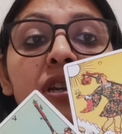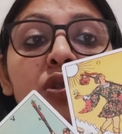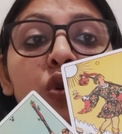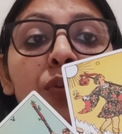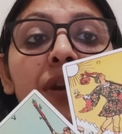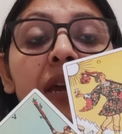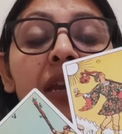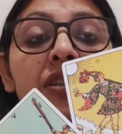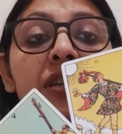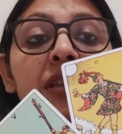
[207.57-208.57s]
a soulmate
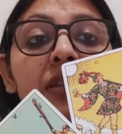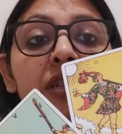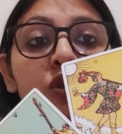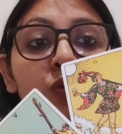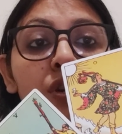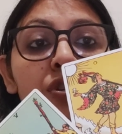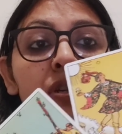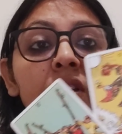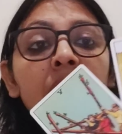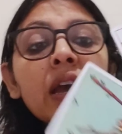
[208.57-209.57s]
energy in the
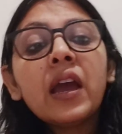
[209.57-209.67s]
situation,